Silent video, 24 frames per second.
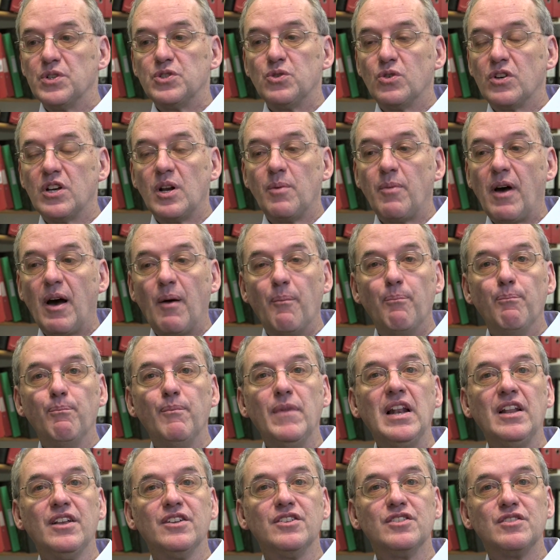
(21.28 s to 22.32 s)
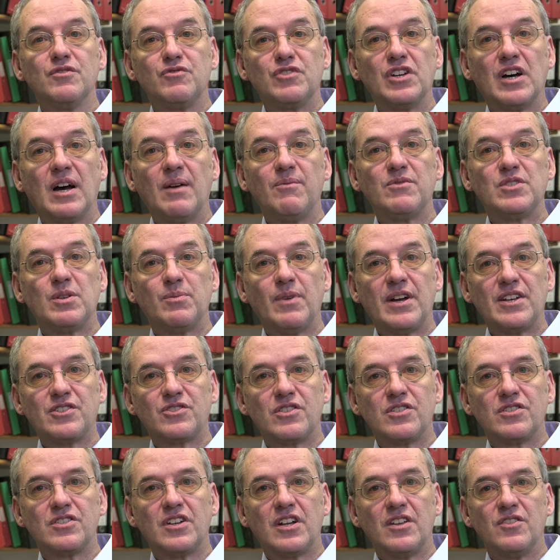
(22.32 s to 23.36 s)
We're talking about millions of times the mass of
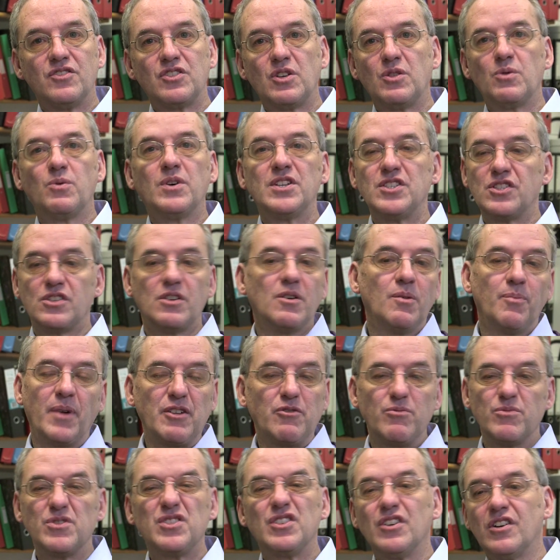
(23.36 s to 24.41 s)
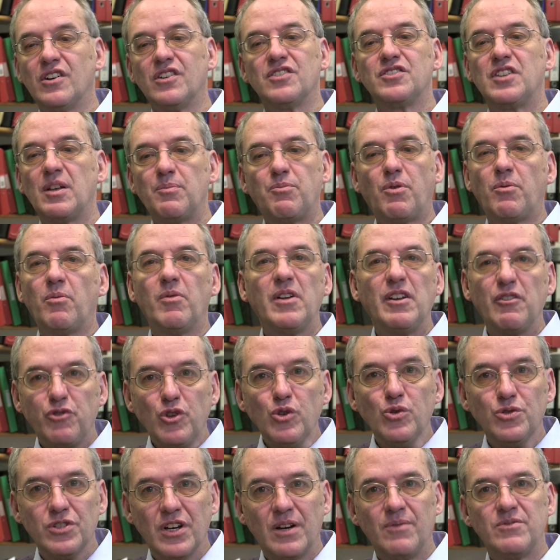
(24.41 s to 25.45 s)
the Sun. So the ones that are made from stars, they're probably a
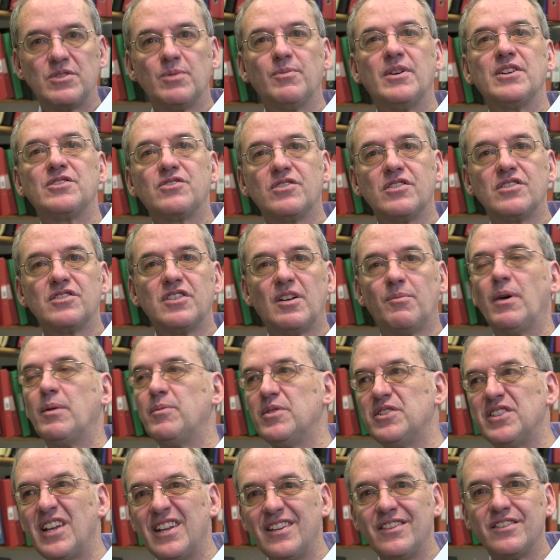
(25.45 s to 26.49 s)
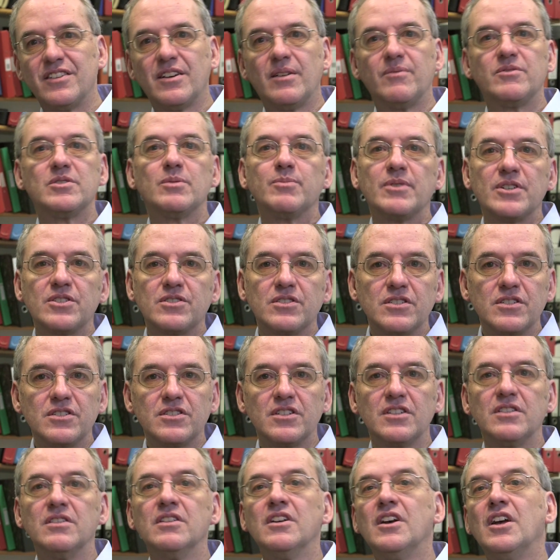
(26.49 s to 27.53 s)
few times the mass of the Sun, maybe 10 times the mass of the
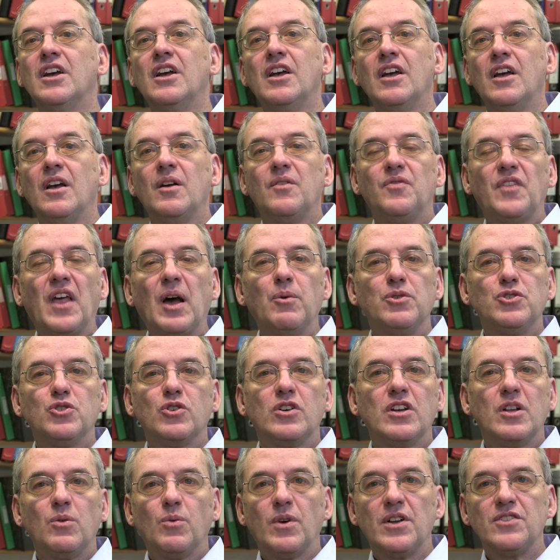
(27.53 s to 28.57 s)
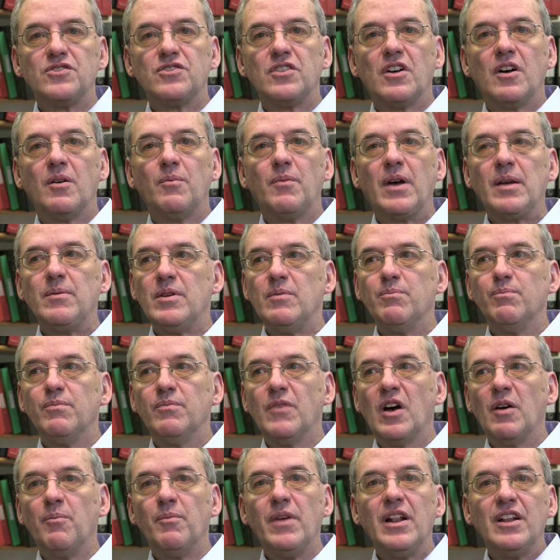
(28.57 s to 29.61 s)
Sun. Now we're talking ones that are maybe
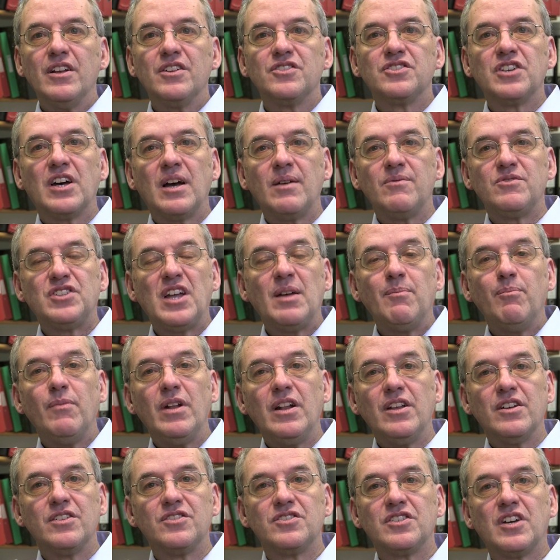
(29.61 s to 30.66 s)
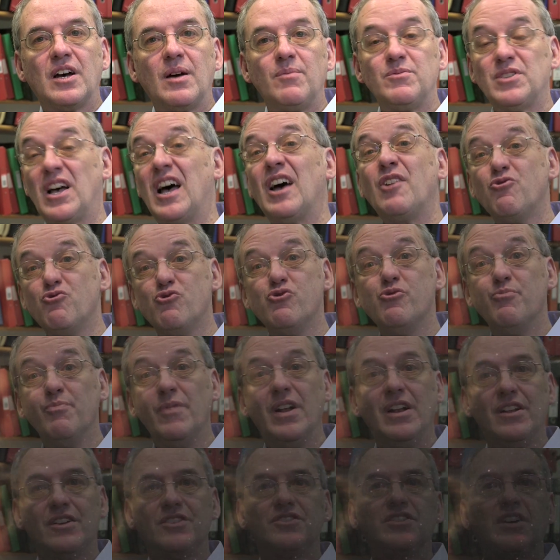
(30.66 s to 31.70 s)
a million times, 10 million times, 100
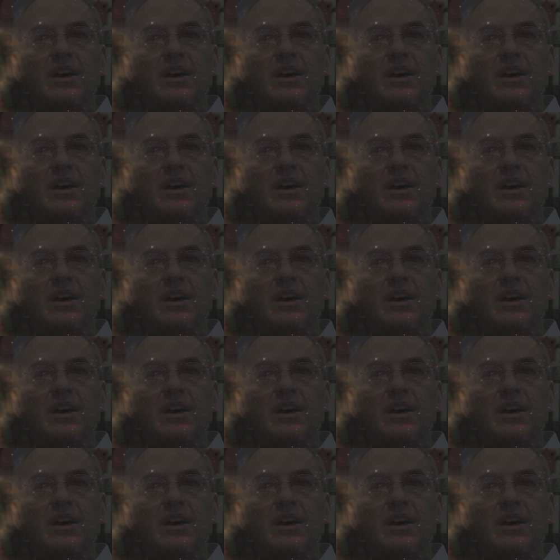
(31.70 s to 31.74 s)
million